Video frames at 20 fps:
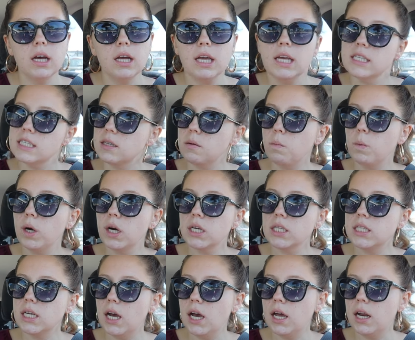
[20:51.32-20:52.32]
get some
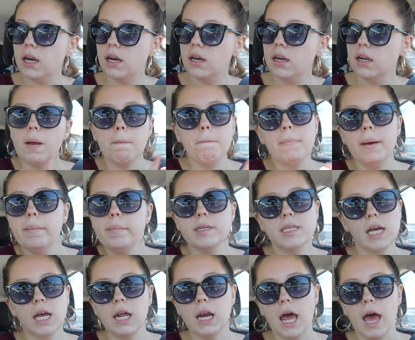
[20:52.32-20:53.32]
work done, maybe
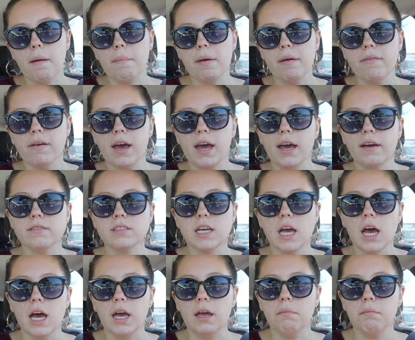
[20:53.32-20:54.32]
take a nap if I have
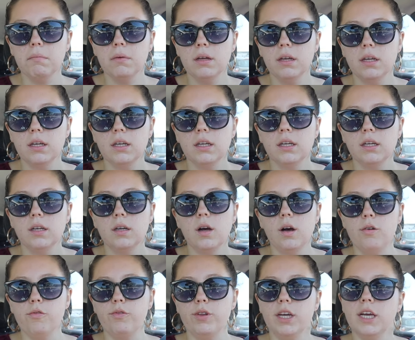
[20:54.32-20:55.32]
time,
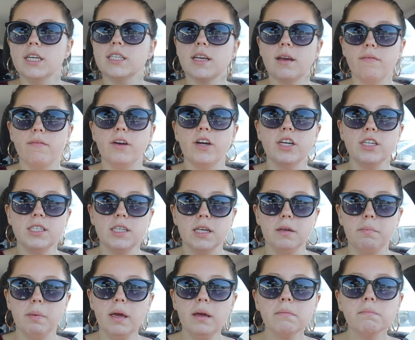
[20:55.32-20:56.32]
hopefully, because I'm very
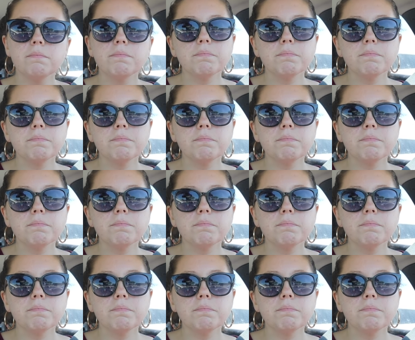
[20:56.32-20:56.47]
sleepy.